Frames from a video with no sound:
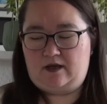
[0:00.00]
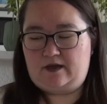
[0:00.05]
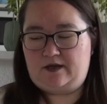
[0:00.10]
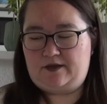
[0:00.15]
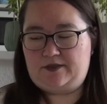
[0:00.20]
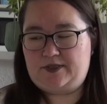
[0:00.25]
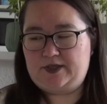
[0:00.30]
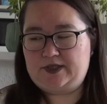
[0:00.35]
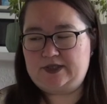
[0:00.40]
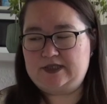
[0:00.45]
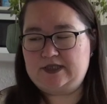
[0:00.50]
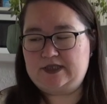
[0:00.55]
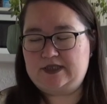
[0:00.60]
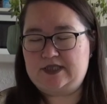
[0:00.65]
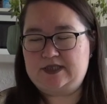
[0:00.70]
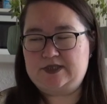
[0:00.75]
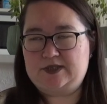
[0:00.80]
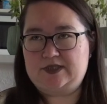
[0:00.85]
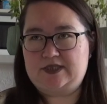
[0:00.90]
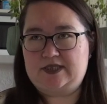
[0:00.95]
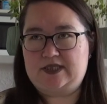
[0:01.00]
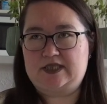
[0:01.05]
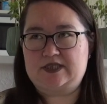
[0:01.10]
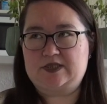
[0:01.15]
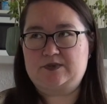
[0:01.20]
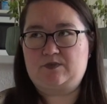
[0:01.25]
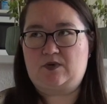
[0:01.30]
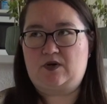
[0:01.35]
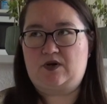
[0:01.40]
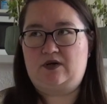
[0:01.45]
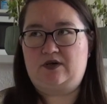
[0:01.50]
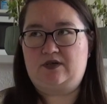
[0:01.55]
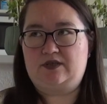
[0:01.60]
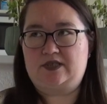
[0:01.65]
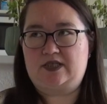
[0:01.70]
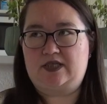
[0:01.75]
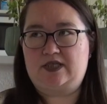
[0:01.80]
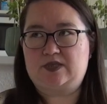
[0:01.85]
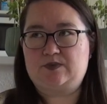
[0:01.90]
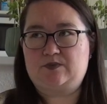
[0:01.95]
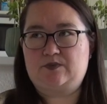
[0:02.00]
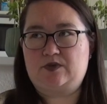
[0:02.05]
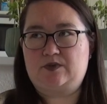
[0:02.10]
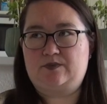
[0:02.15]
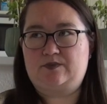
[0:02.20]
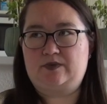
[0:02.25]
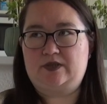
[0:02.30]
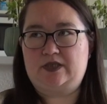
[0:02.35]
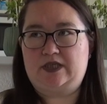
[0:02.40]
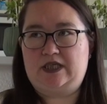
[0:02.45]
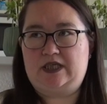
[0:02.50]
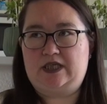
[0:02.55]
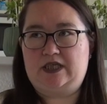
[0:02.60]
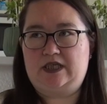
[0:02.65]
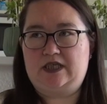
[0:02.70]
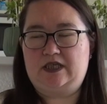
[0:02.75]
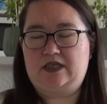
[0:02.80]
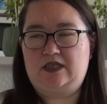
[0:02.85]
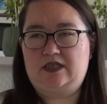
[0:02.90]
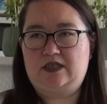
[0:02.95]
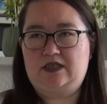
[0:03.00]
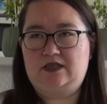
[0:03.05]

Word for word: I think the next, next part is probably